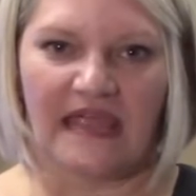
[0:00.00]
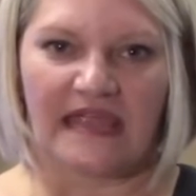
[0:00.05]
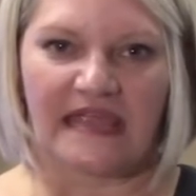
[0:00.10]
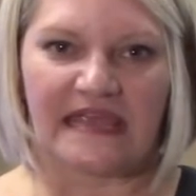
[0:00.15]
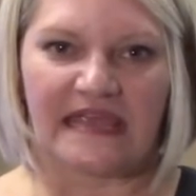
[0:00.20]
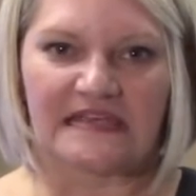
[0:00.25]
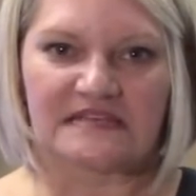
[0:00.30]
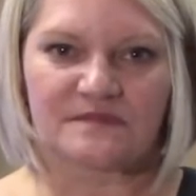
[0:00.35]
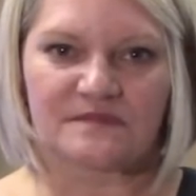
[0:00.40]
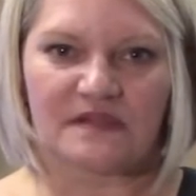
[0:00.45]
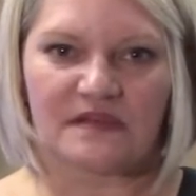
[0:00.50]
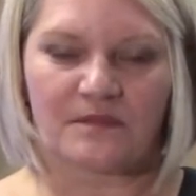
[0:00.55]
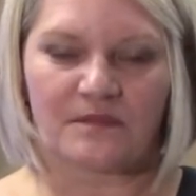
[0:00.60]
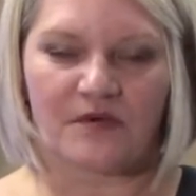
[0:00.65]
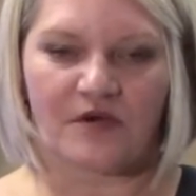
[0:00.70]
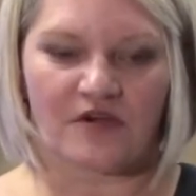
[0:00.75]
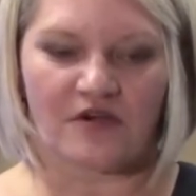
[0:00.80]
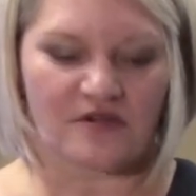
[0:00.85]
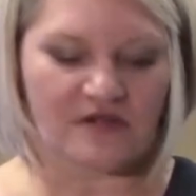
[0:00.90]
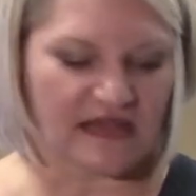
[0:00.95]
Easement
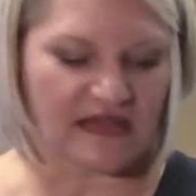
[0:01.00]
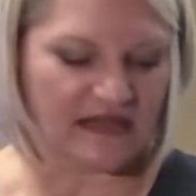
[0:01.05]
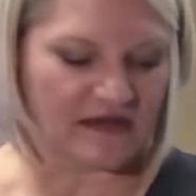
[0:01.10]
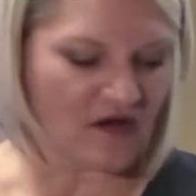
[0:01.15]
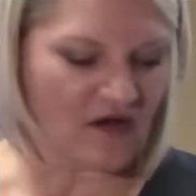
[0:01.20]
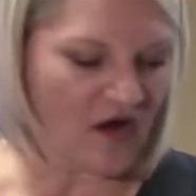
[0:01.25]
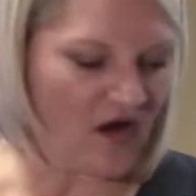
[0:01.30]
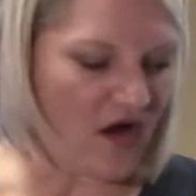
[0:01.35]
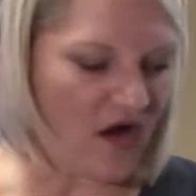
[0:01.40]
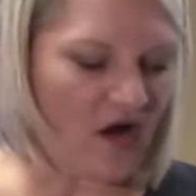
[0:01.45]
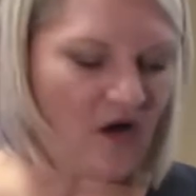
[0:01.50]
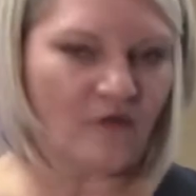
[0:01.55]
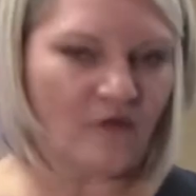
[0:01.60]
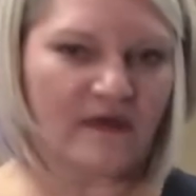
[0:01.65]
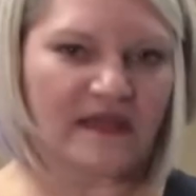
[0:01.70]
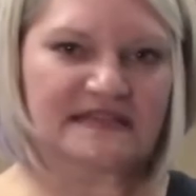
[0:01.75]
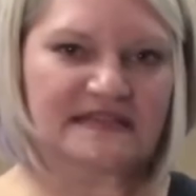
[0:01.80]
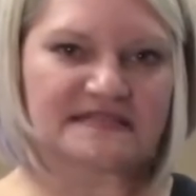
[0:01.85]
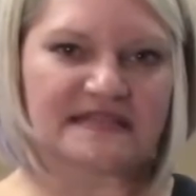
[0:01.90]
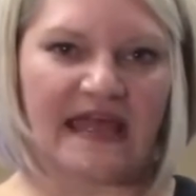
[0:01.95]
appurtenant
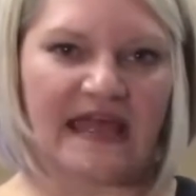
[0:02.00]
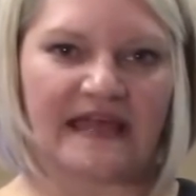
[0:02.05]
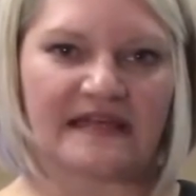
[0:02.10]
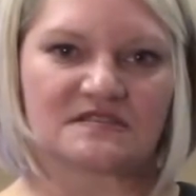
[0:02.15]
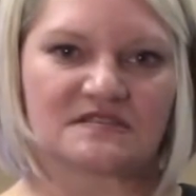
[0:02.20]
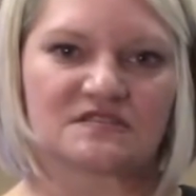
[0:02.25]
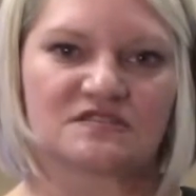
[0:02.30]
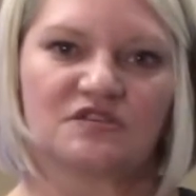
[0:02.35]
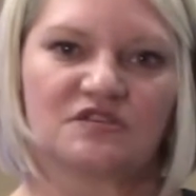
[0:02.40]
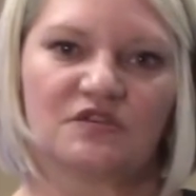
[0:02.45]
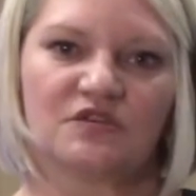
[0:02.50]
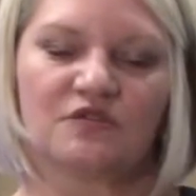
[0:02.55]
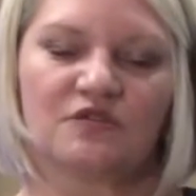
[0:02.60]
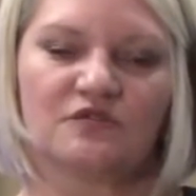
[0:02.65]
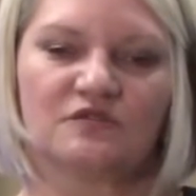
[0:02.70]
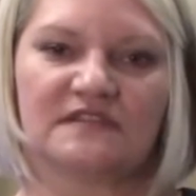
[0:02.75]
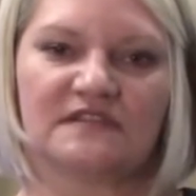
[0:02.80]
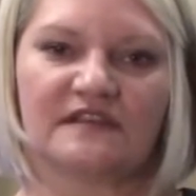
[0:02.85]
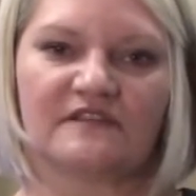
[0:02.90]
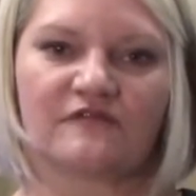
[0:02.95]
always has
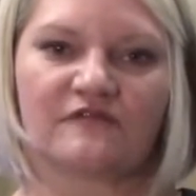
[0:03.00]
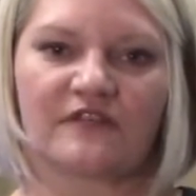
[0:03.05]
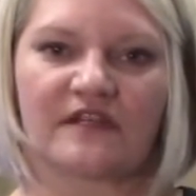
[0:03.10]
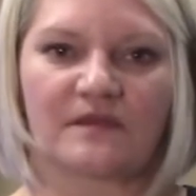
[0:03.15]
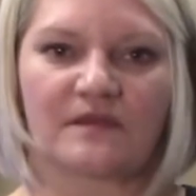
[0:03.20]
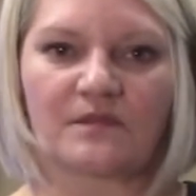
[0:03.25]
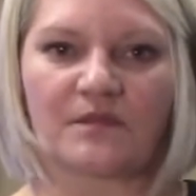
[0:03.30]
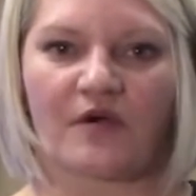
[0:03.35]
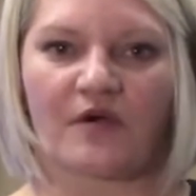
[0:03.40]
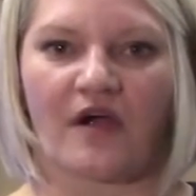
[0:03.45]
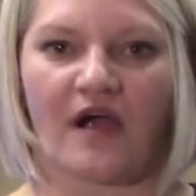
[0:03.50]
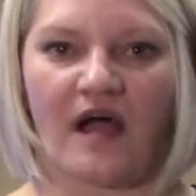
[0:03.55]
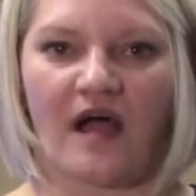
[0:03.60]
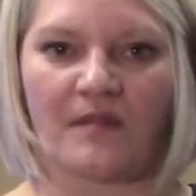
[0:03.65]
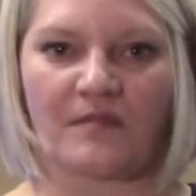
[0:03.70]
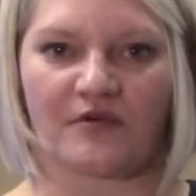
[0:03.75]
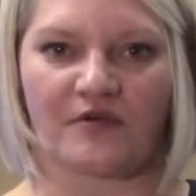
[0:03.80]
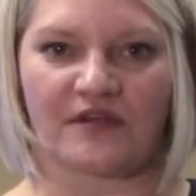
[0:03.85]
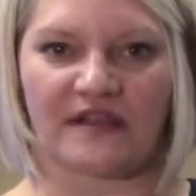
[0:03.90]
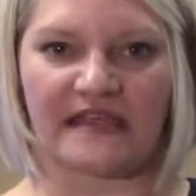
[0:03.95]
two different
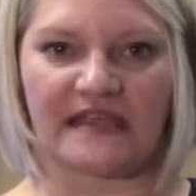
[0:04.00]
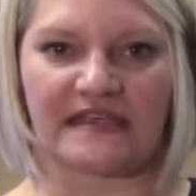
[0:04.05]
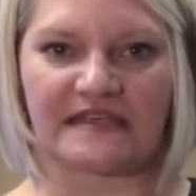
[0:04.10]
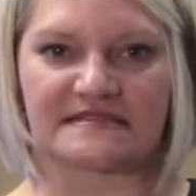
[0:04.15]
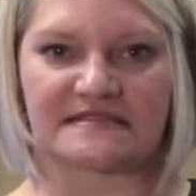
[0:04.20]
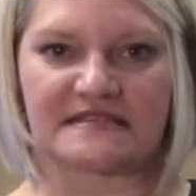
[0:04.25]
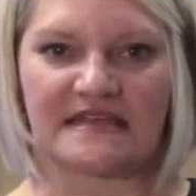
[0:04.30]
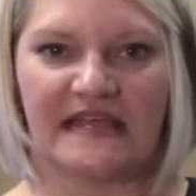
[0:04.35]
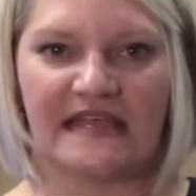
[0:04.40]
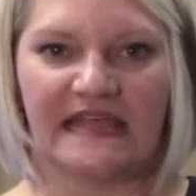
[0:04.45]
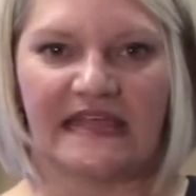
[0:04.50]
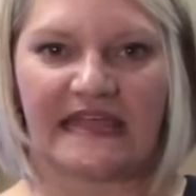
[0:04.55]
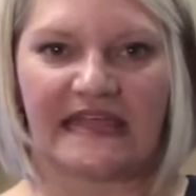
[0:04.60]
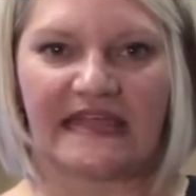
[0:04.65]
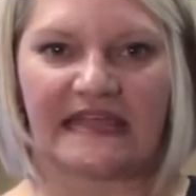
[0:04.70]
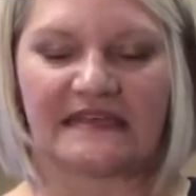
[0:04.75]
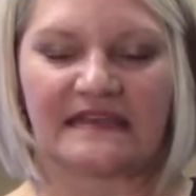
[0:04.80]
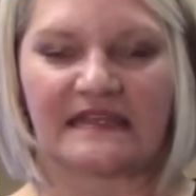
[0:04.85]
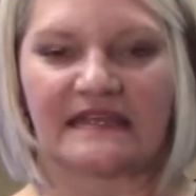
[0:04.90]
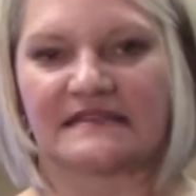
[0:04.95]
properties
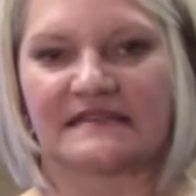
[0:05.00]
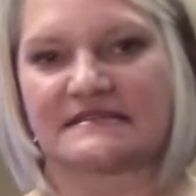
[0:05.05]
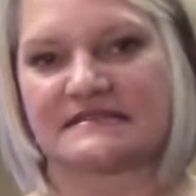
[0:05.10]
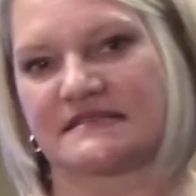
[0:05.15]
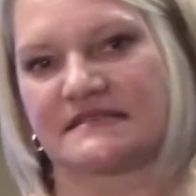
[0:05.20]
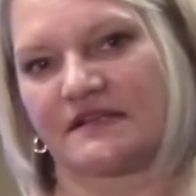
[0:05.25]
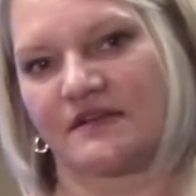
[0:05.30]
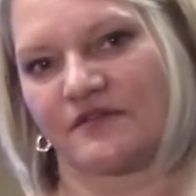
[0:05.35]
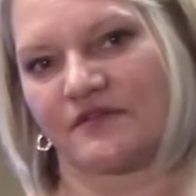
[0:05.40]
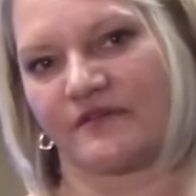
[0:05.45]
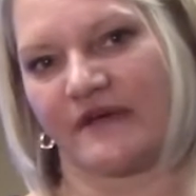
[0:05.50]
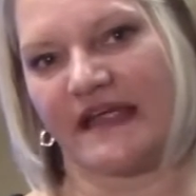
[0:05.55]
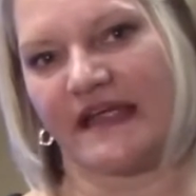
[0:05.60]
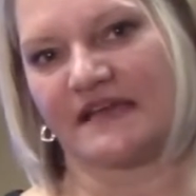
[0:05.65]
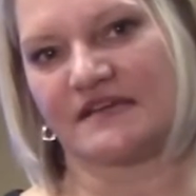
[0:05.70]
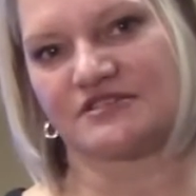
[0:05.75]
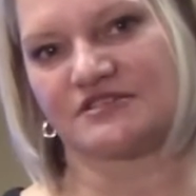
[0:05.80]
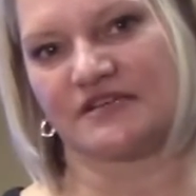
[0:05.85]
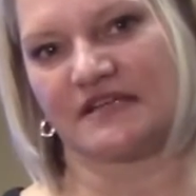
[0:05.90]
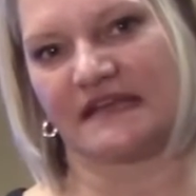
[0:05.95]
in
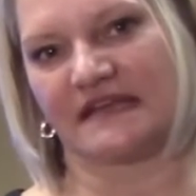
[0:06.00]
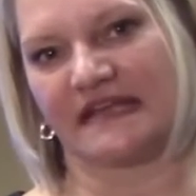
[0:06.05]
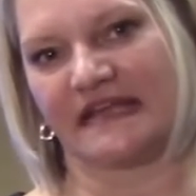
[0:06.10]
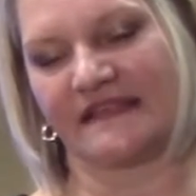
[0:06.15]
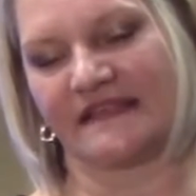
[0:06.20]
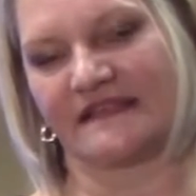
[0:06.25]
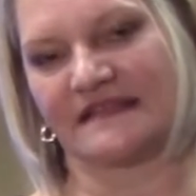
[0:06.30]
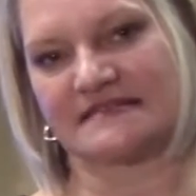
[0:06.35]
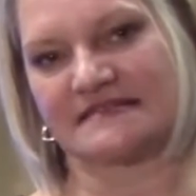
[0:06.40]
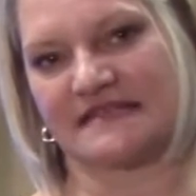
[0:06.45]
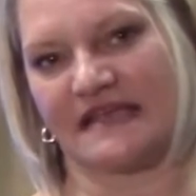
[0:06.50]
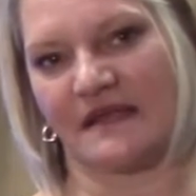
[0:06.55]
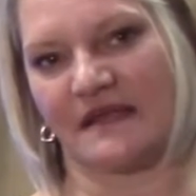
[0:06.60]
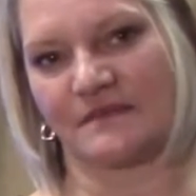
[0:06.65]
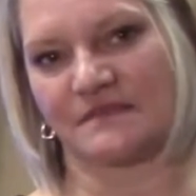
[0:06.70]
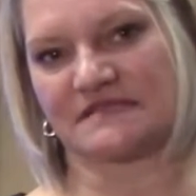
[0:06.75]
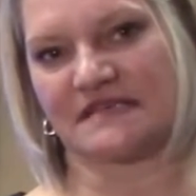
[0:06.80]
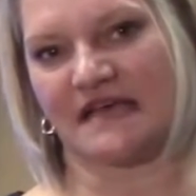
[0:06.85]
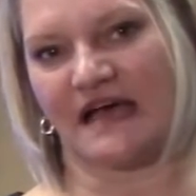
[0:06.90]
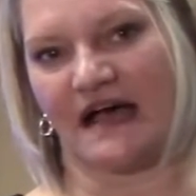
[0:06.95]
consideration at the
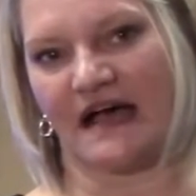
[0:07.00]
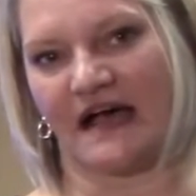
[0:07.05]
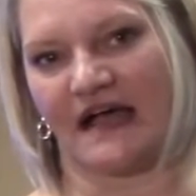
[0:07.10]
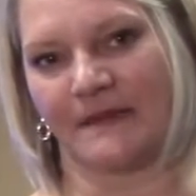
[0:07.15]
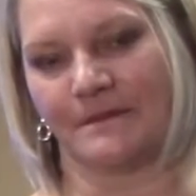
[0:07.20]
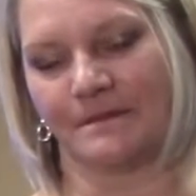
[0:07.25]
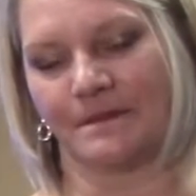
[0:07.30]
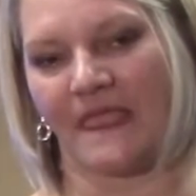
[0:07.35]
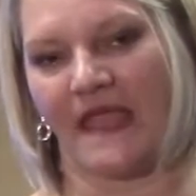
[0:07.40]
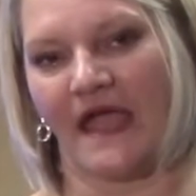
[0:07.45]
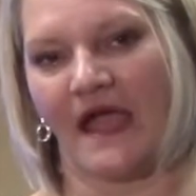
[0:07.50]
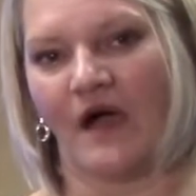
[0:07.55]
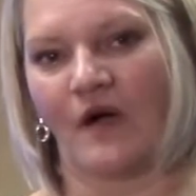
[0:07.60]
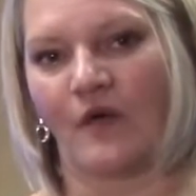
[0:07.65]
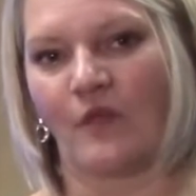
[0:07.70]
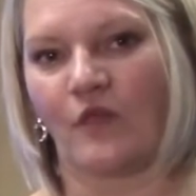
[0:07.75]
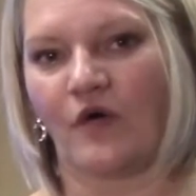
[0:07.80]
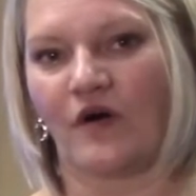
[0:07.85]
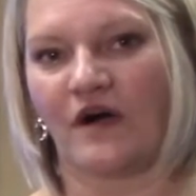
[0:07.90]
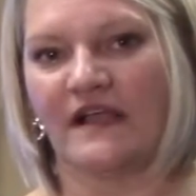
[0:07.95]
same time.
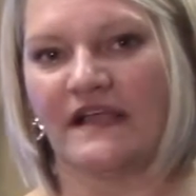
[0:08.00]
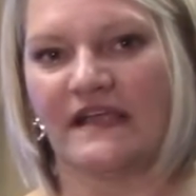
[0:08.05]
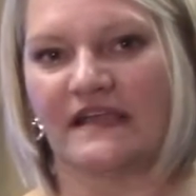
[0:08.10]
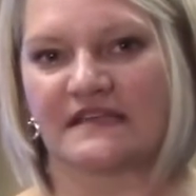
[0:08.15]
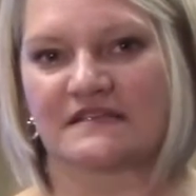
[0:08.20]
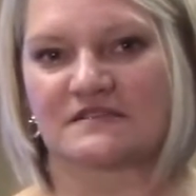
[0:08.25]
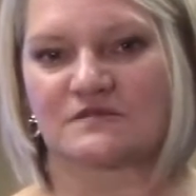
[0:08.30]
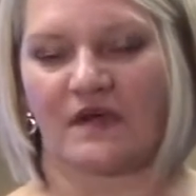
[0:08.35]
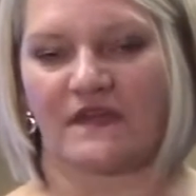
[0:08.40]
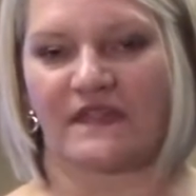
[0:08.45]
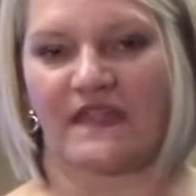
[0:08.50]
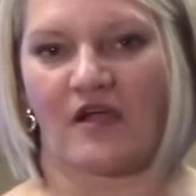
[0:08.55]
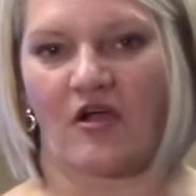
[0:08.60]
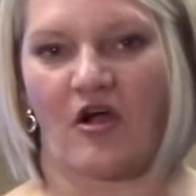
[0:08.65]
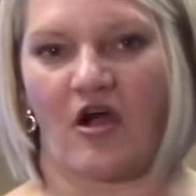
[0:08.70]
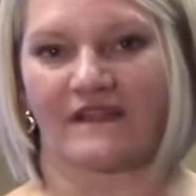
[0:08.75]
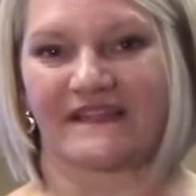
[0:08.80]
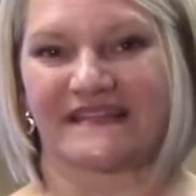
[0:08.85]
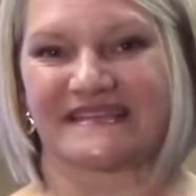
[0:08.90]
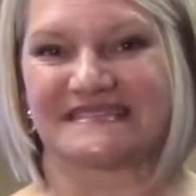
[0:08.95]
One is what they
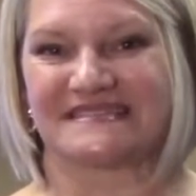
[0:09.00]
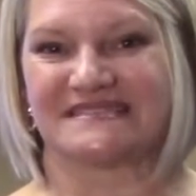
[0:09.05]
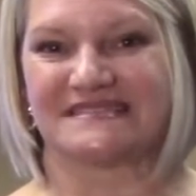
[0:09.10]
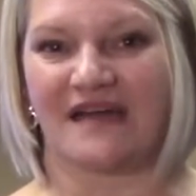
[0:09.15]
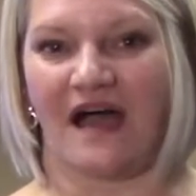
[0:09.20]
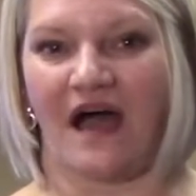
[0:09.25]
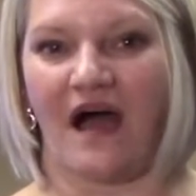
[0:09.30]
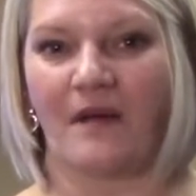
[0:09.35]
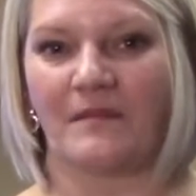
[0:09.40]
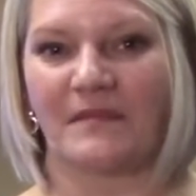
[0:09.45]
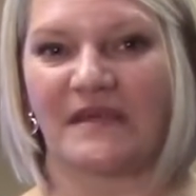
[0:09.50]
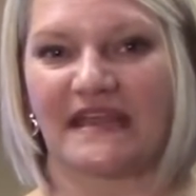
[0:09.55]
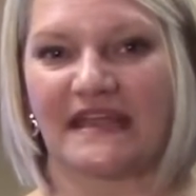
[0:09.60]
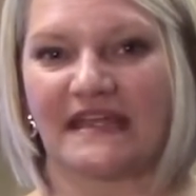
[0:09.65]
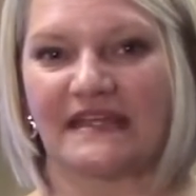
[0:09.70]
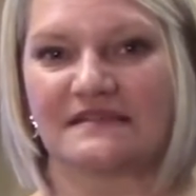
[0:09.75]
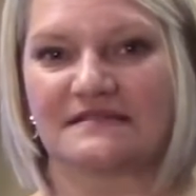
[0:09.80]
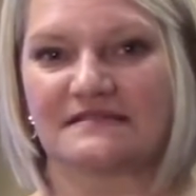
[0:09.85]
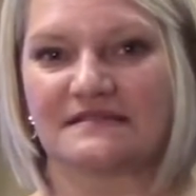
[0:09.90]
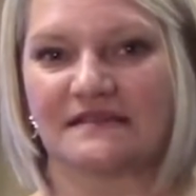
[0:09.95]
call a
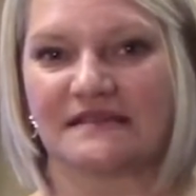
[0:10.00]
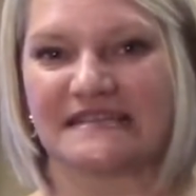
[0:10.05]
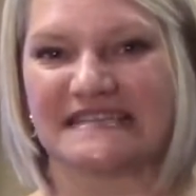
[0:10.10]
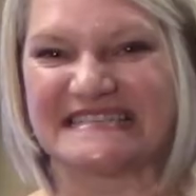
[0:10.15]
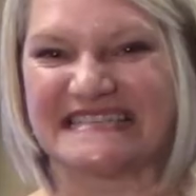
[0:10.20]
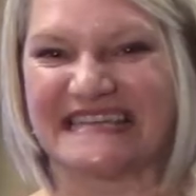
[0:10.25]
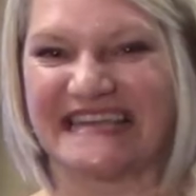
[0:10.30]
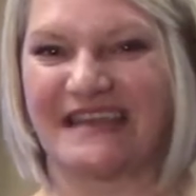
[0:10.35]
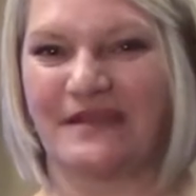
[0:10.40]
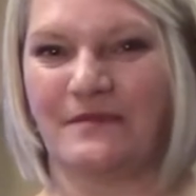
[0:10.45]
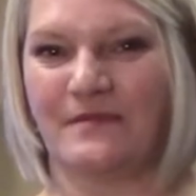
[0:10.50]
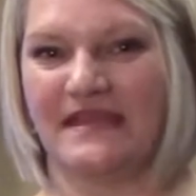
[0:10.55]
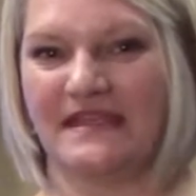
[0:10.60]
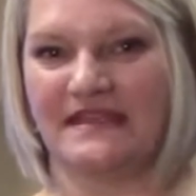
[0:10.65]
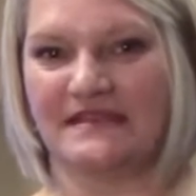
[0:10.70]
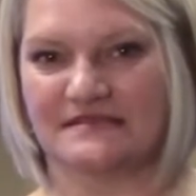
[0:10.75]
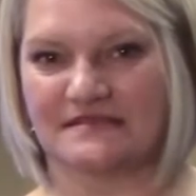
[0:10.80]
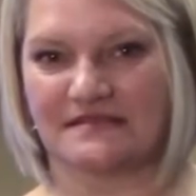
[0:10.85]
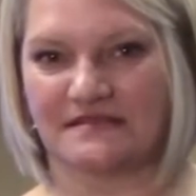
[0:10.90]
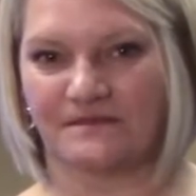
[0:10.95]
dominant
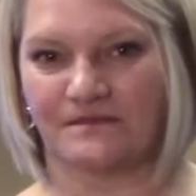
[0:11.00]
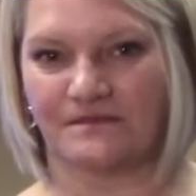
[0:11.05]
tenement,